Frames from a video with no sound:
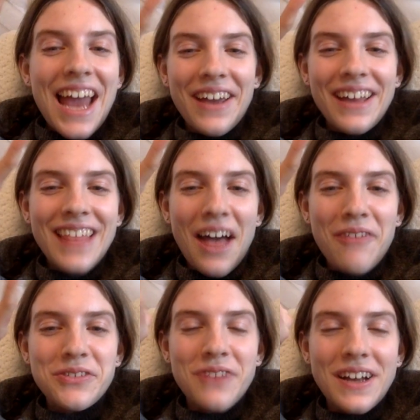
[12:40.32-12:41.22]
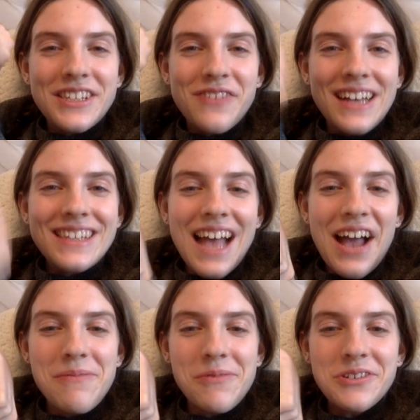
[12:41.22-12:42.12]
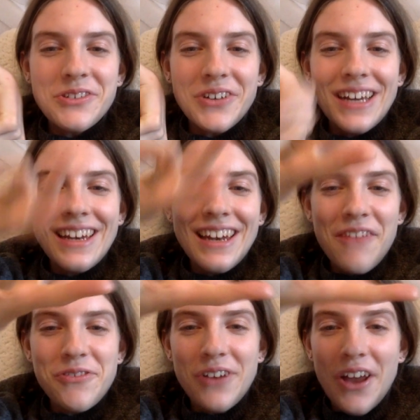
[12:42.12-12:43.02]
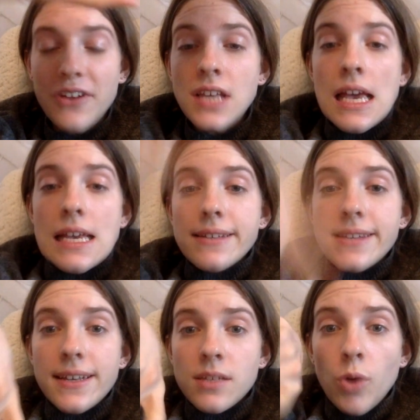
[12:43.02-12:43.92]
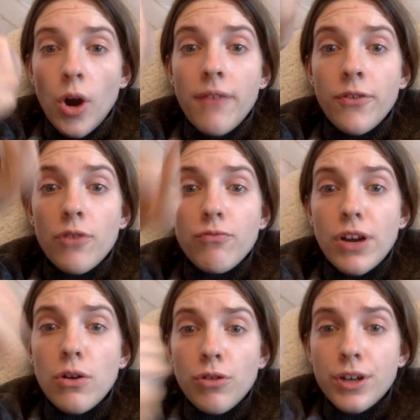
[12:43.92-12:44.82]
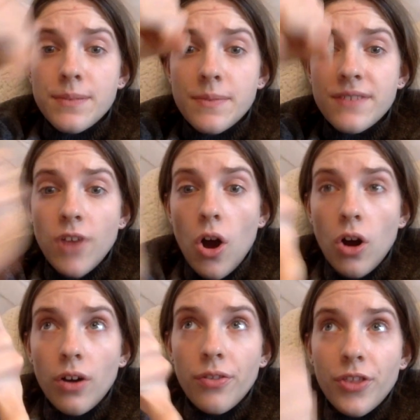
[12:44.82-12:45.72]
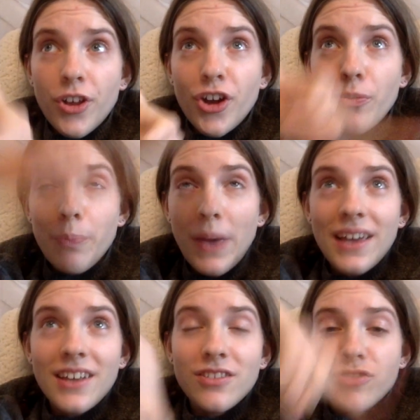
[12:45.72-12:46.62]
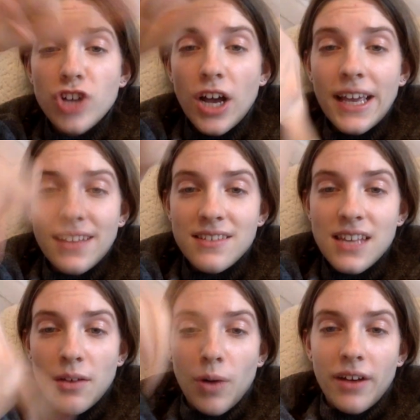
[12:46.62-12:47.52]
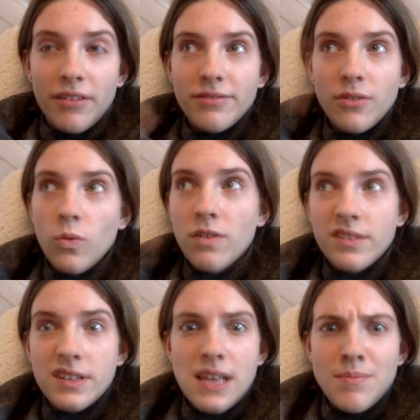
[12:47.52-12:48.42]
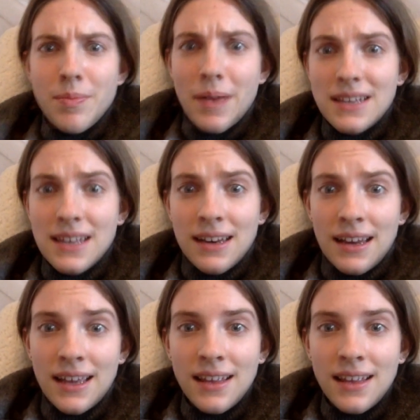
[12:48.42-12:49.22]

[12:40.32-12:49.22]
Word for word: Anyway, that was Friends Fest. I hope you enjoyed. Love you all loads. See you tomorrow for a real Christmas vlog. The big, gigantic one of all of December, basically.